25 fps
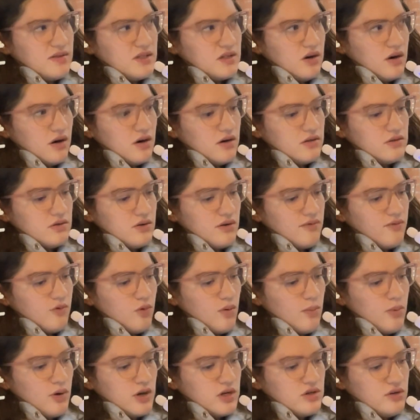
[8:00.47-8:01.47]
stars or
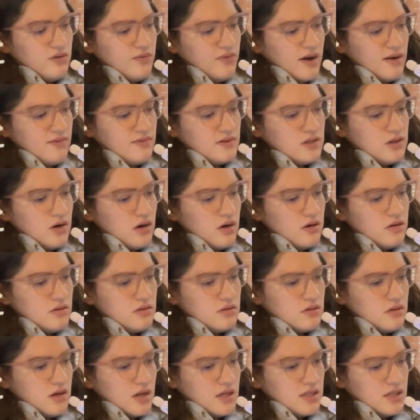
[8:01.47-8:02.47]
4.25
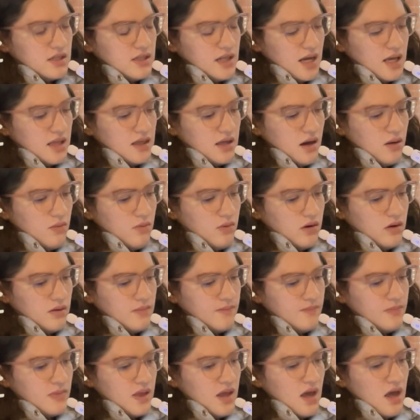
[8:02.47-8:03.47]
stars. I did like that
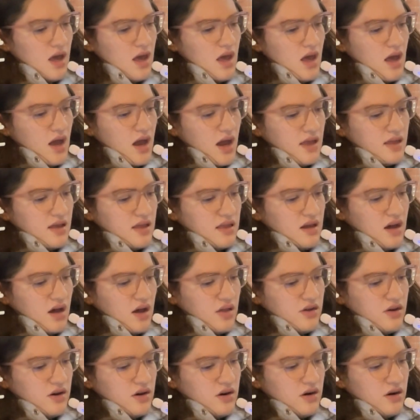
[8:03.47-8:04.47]
one. And then the
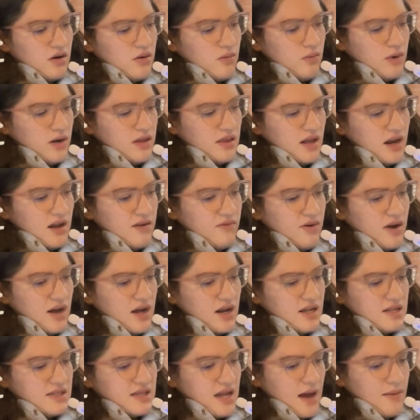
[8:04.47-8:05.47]
other one that I
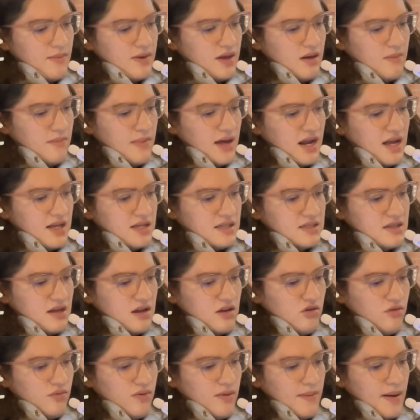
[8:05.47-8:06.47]
read is Abby Jimenez, Say
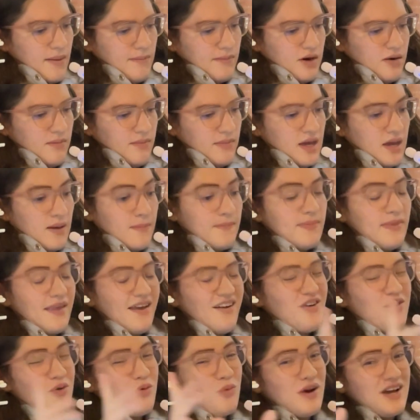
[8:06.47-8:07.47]
You'll Remember Me,
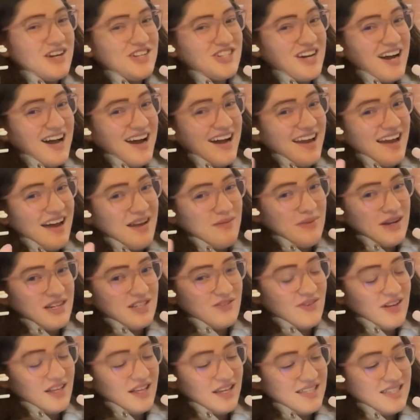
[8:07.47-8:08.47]
which I had
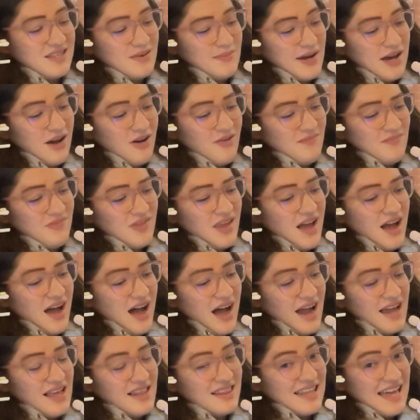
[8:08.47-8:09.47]
mixed feelings about.
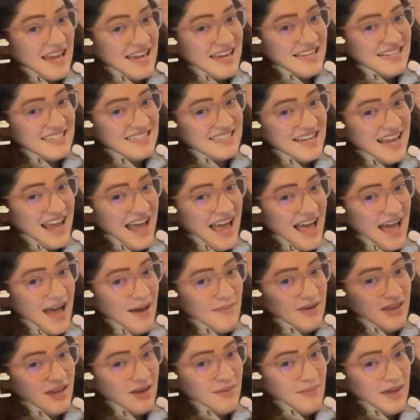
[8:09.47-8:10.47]
I liked
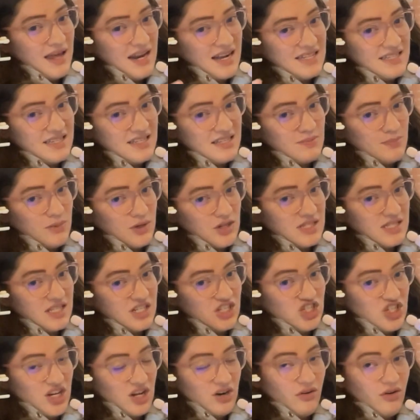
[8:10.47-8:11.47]
Abby Jimenez's books
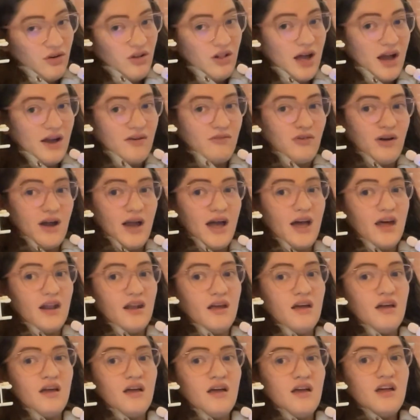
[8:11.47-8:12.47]
in general. I've
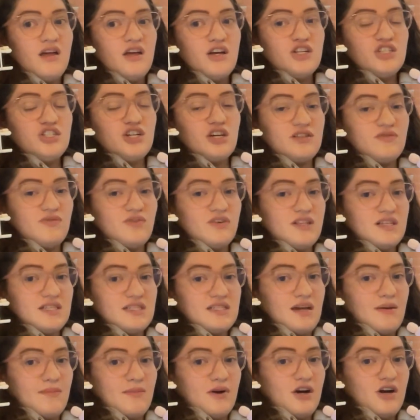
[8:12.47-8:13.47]
read Just for the
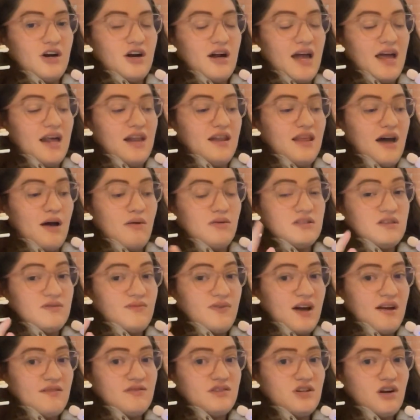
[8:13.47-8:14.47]
Summer, and that was a
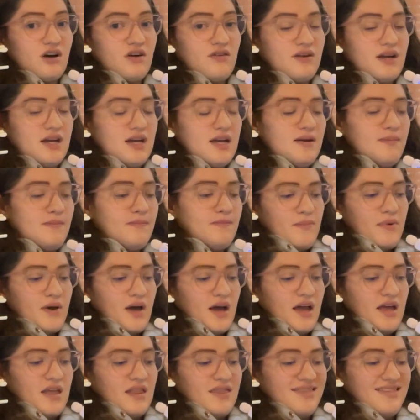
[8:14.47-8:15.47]
5-star read.
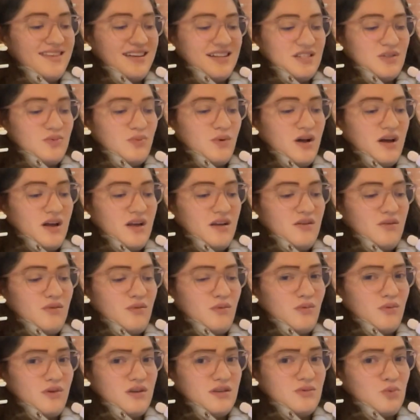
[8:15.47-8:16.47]
But this one
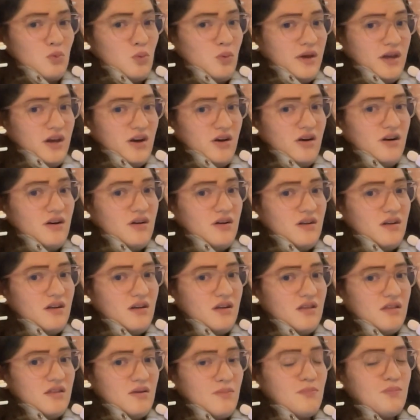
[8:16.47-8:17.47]
was weird.
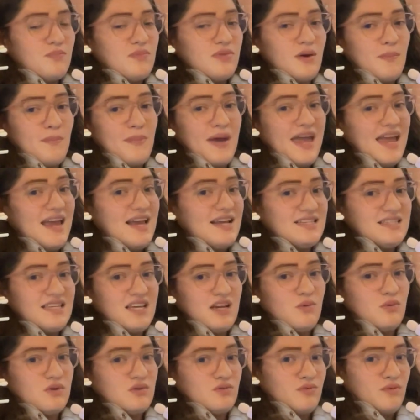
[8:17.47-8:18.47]
The
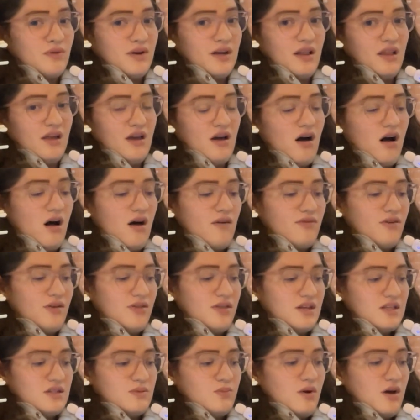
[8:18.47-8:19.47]
pacing was really off on
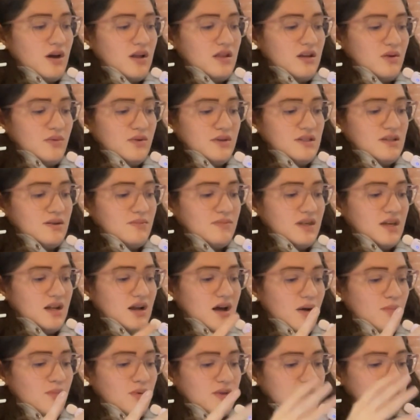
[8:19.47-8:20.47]
this one. There was something
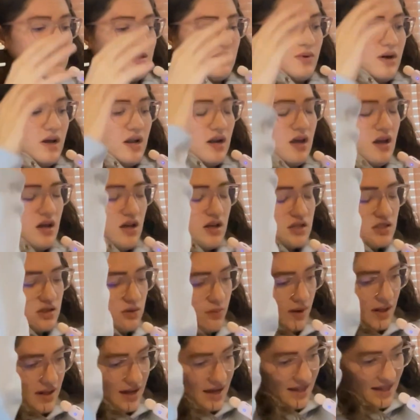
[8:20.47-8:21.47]
up with this one. So
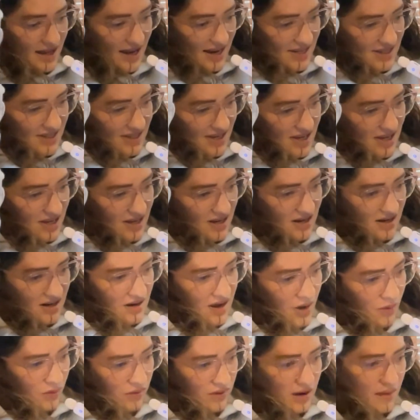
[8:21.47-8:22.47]
while I liked it,
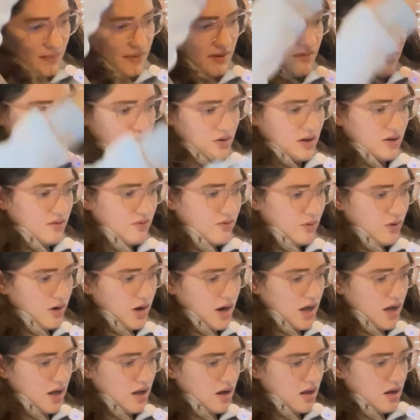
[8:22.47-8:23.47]
I will not be voting for
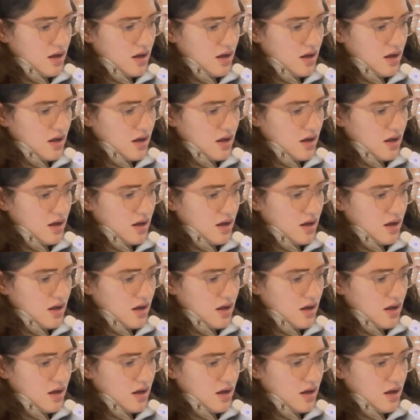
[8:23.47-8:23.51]
it.